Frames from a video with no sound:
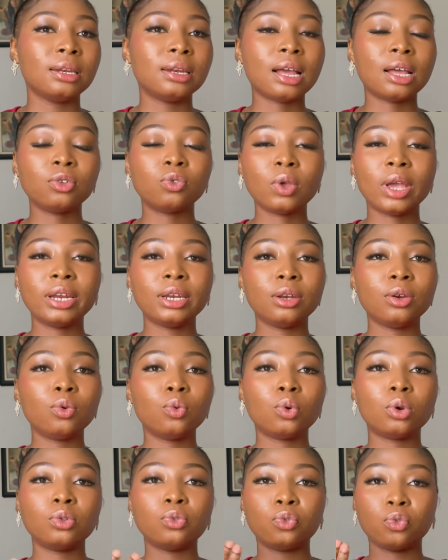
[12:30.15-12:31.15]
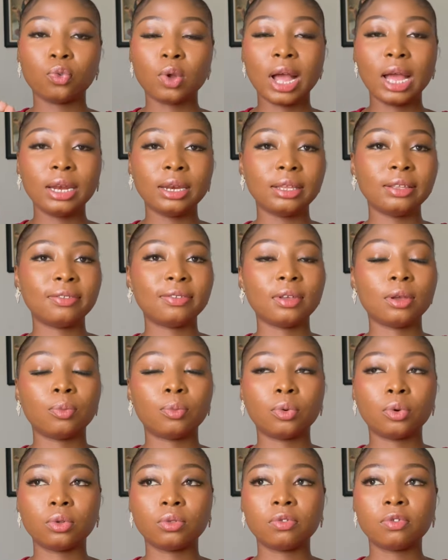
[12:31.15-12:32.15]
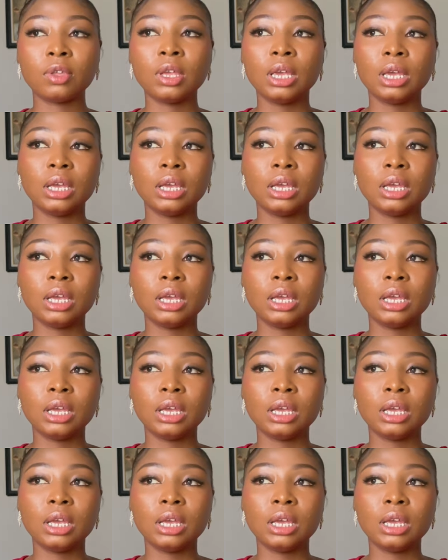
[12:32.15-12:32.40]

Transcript: That's why I didn't want to add it here, but